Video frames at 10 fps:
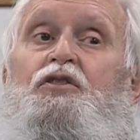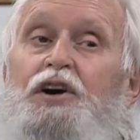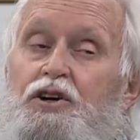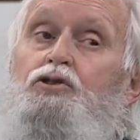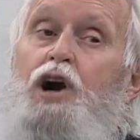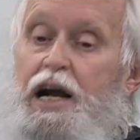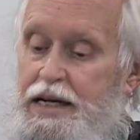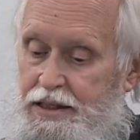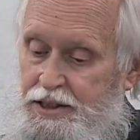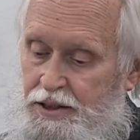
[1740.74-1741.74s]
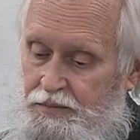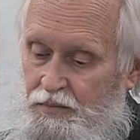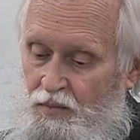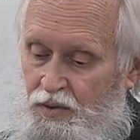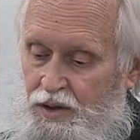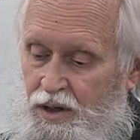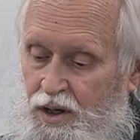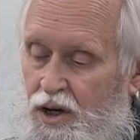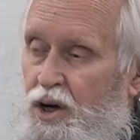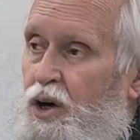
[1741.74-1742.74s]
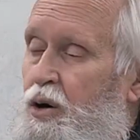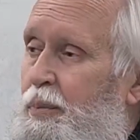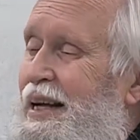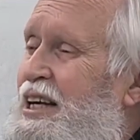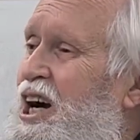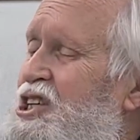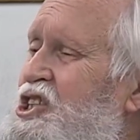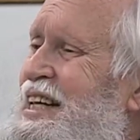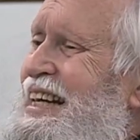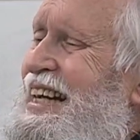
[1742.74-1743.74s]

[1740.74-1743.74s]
the Great, because he